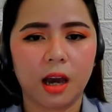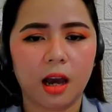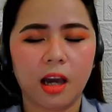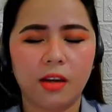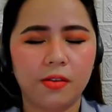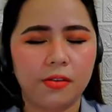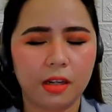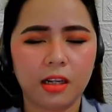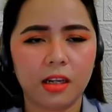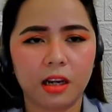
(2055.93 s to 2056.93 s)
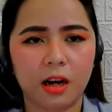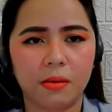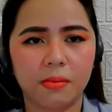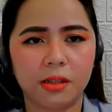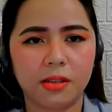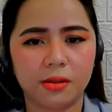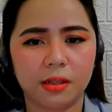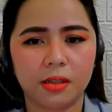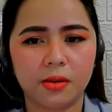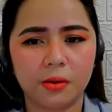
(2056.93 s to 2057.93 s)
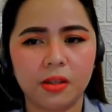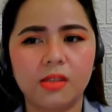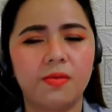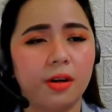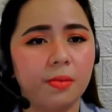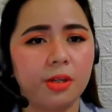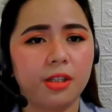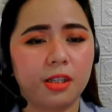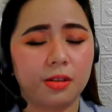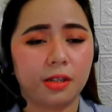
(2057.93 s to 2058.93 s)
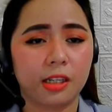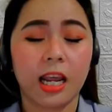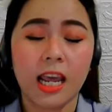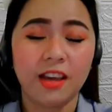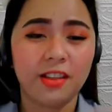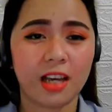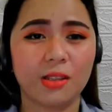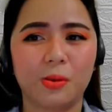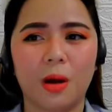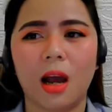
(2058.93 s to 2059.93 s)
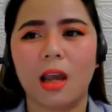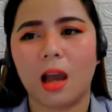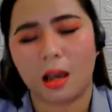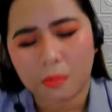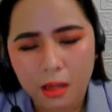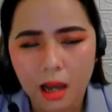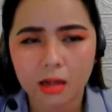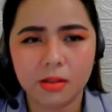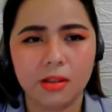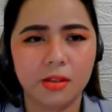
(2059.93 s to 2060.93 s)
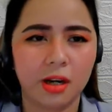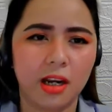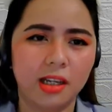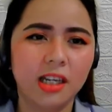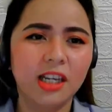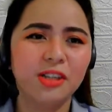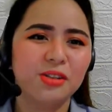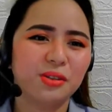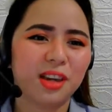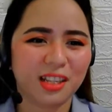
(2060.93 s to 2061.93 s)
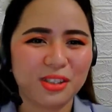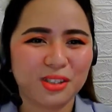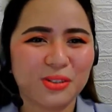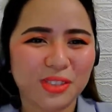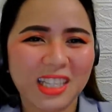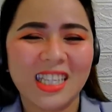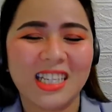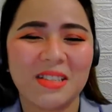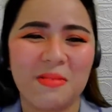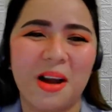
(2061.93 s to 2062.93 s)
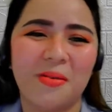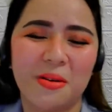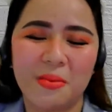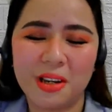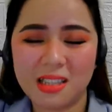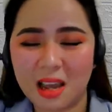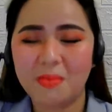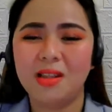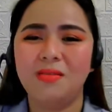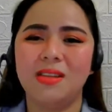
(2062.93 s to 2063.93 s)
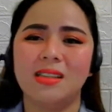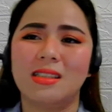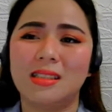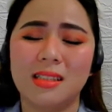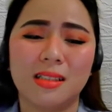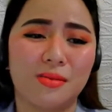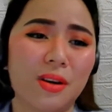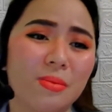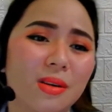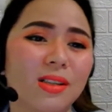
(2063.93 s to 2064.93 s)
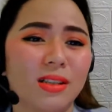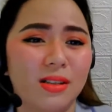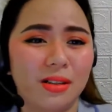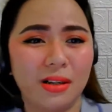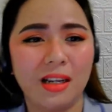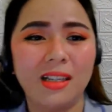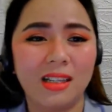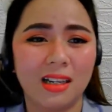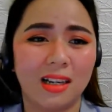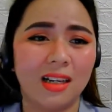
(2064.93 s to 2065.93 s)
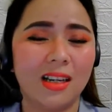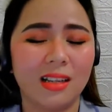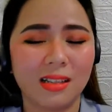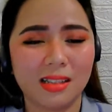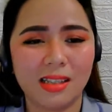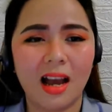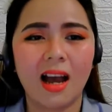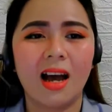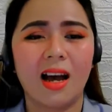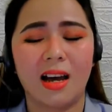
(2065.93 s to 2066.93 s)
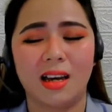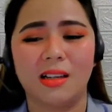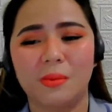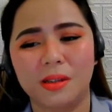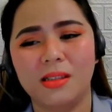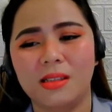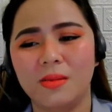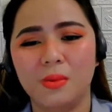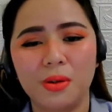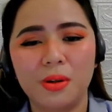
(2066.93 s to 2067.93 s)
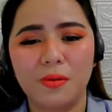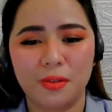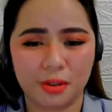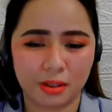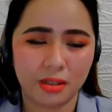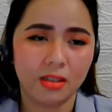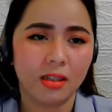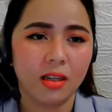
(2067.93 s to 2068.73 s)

I really am into it, though it's very much underrated. That's that's why I'm actually trying to get you to read this manhwa, because I believe this is very much underrated, and it's sad because it's beautiful.